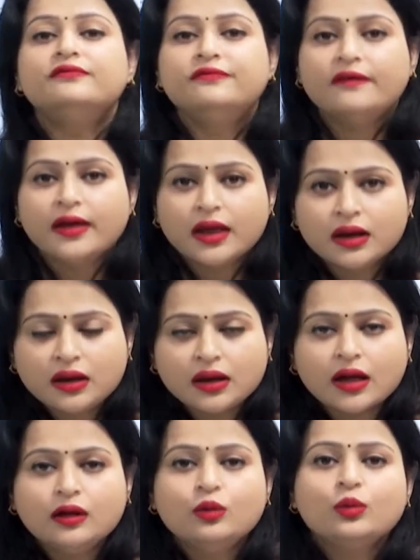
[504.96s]
when
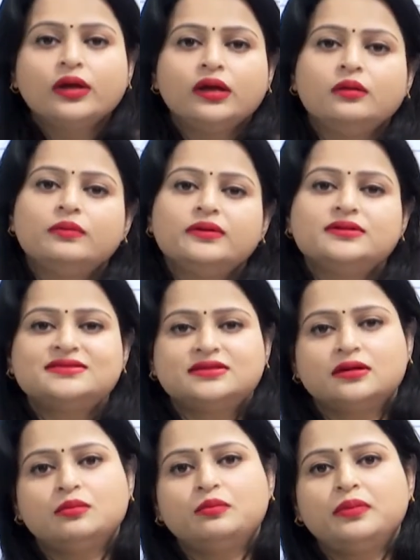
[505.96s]
allocable
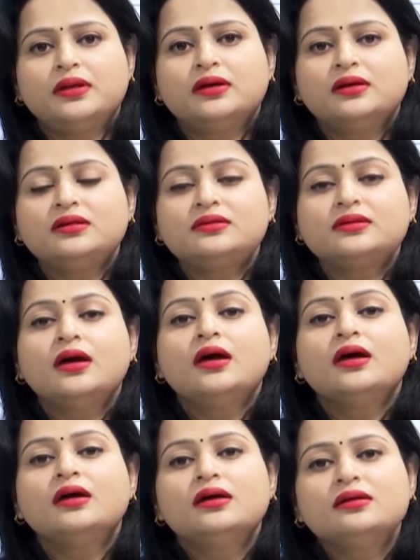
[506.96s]
surplus
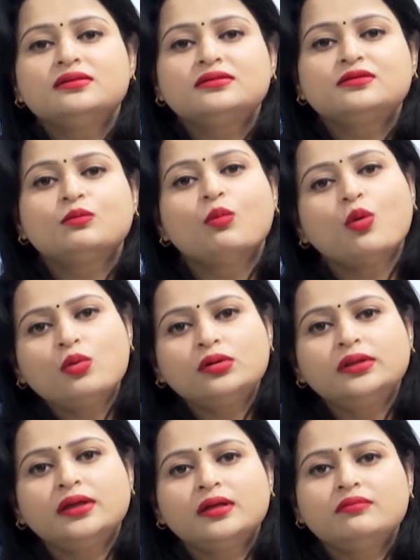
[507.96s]
is more
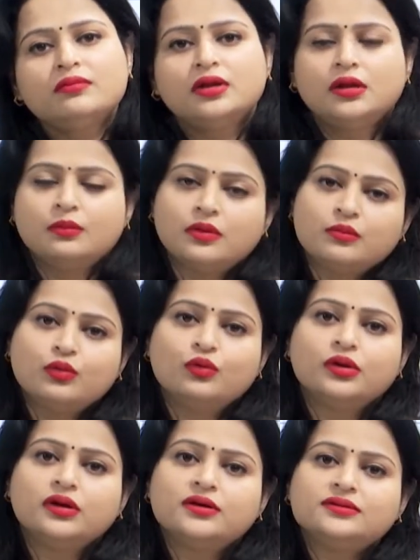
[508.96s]
than minimum
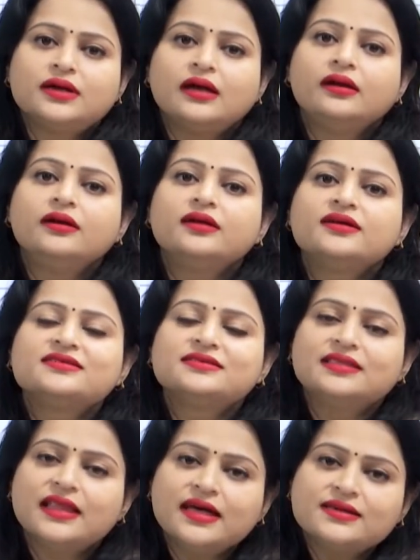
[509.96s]
bonus and it is
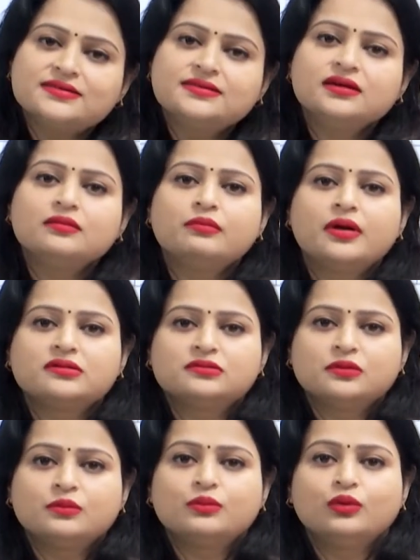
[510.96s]
less than
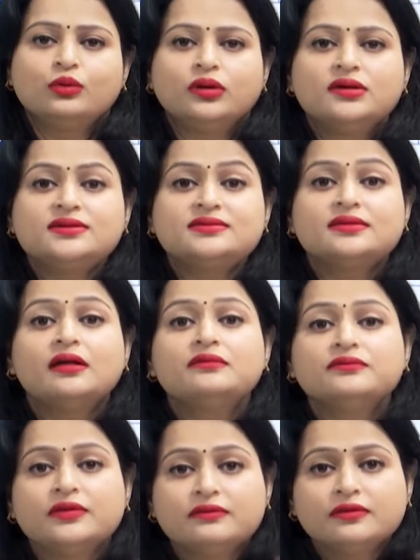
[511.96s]
maximum bonus,
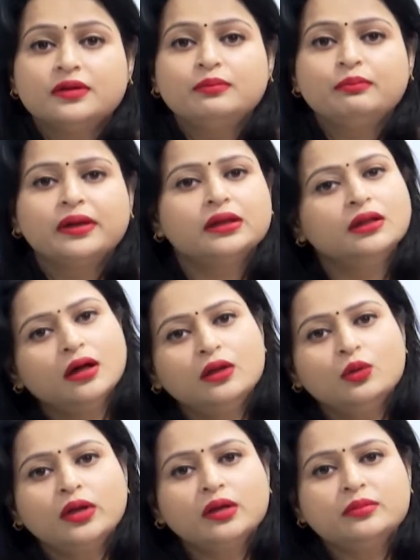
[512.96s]
then we will pay the
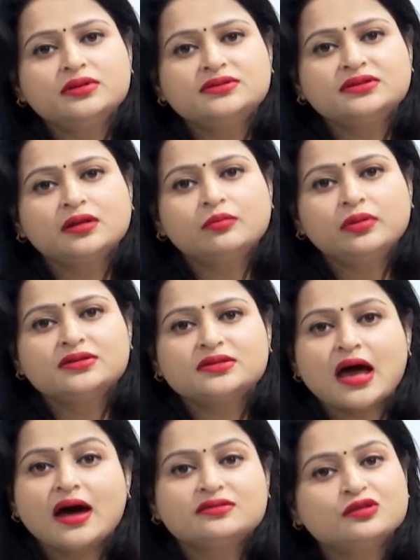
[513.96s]
allocable surplus
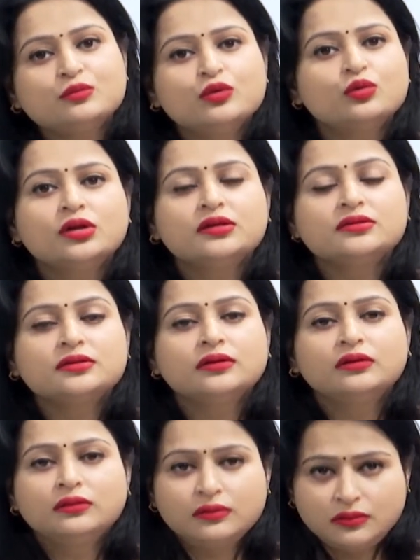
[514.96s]
as a bonus
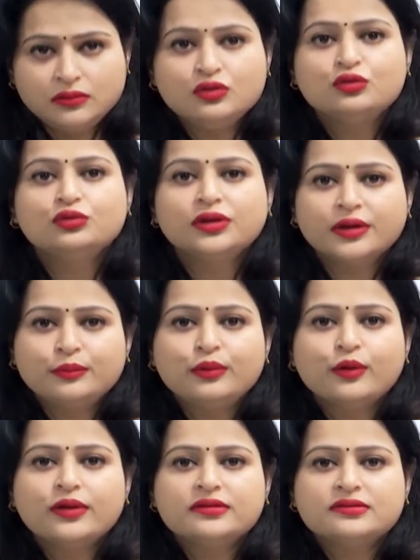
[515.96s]
to the
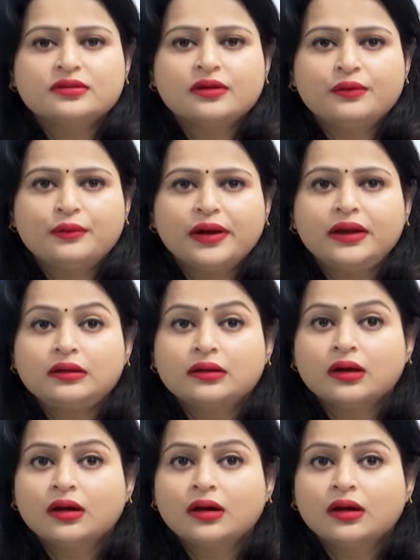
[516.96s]
employees, right?